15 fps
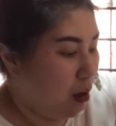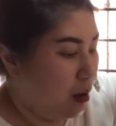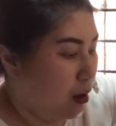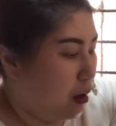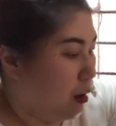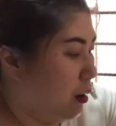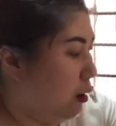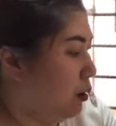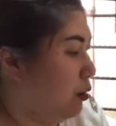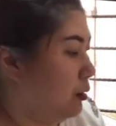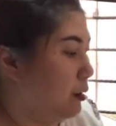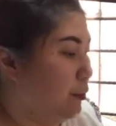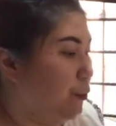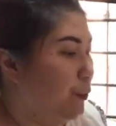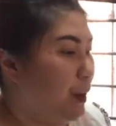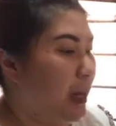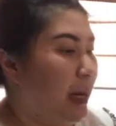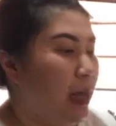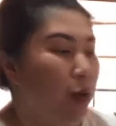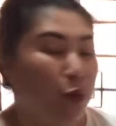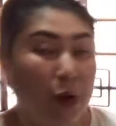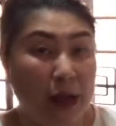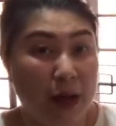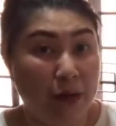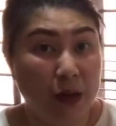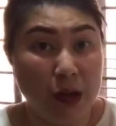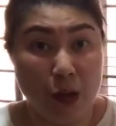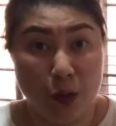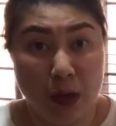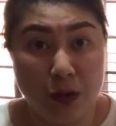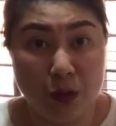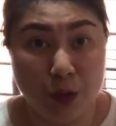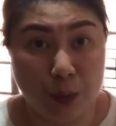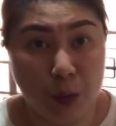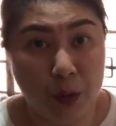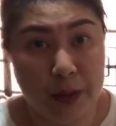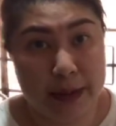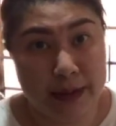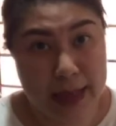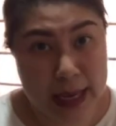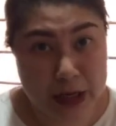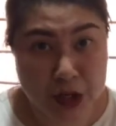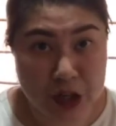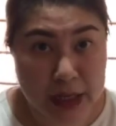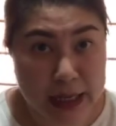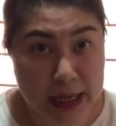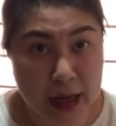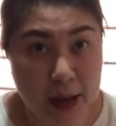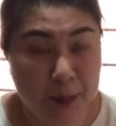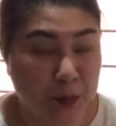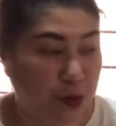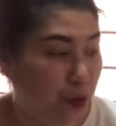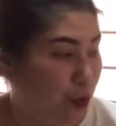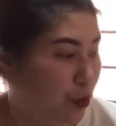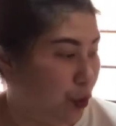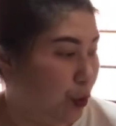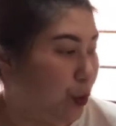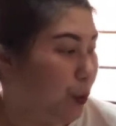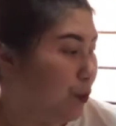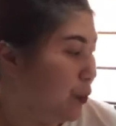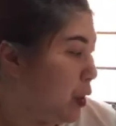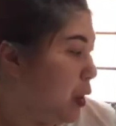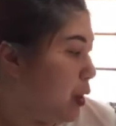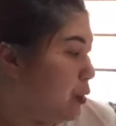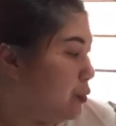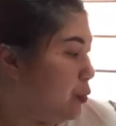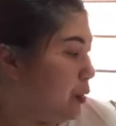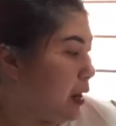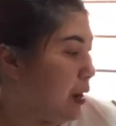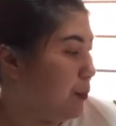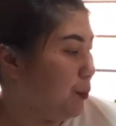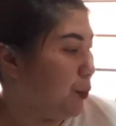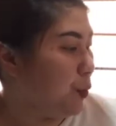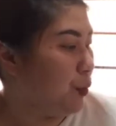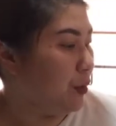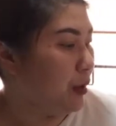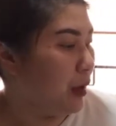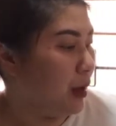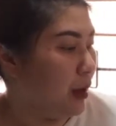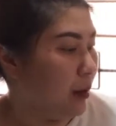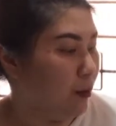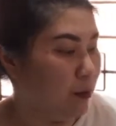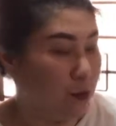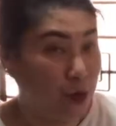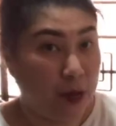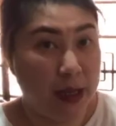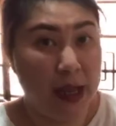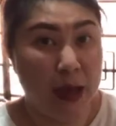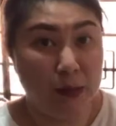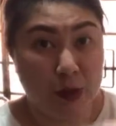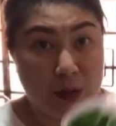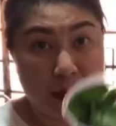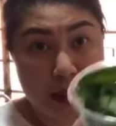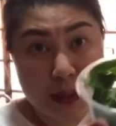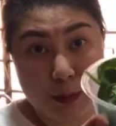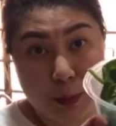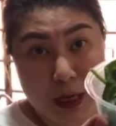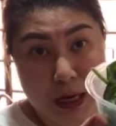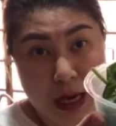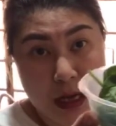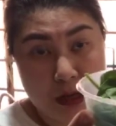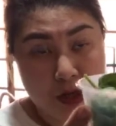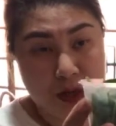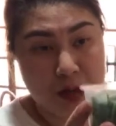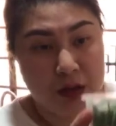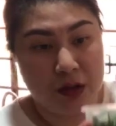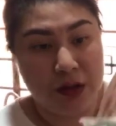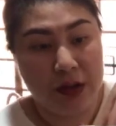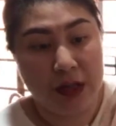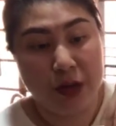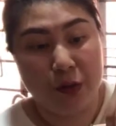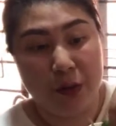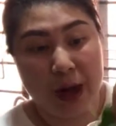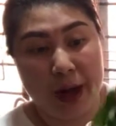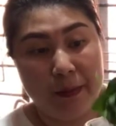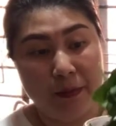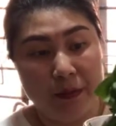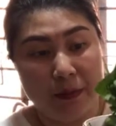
The filling, whatever you want to put is actually up to you. You can put, today I'm using spinach, 30 gram.